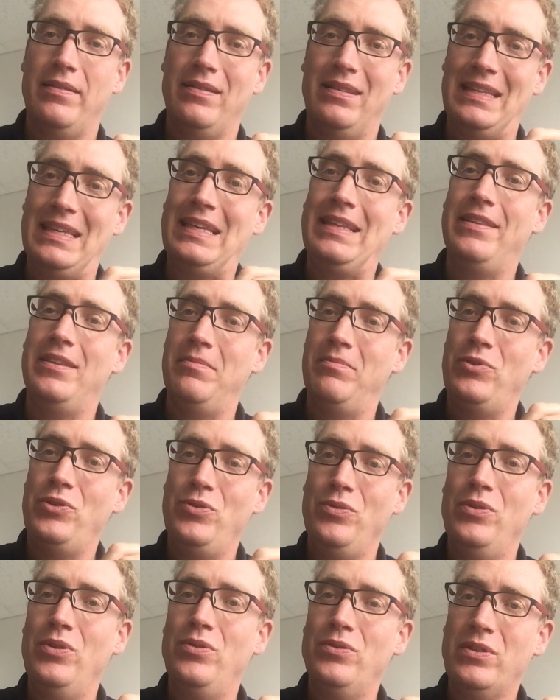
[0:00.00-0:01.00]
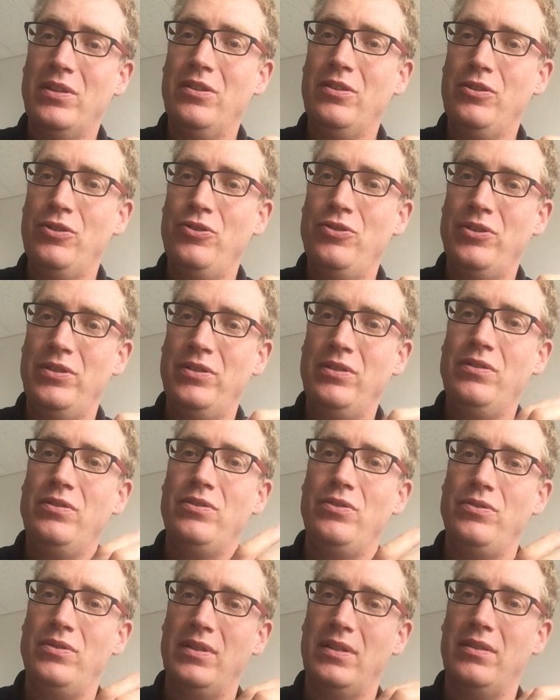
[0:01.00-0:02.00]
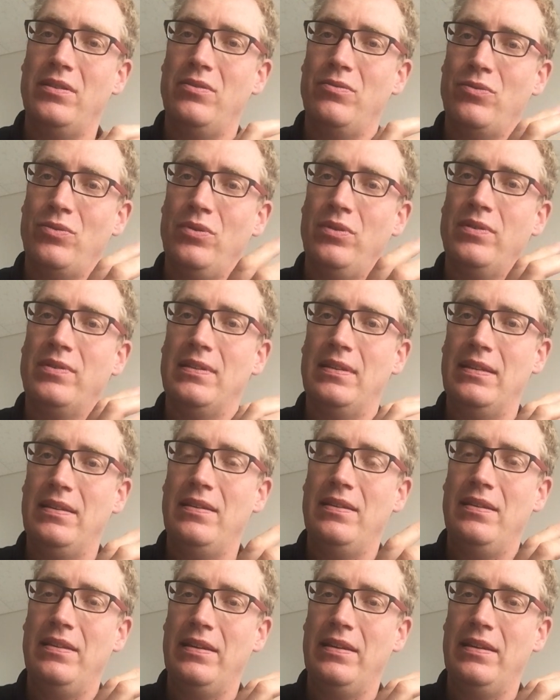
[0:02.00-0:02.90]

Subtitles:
lead them to those conclusions using the rules and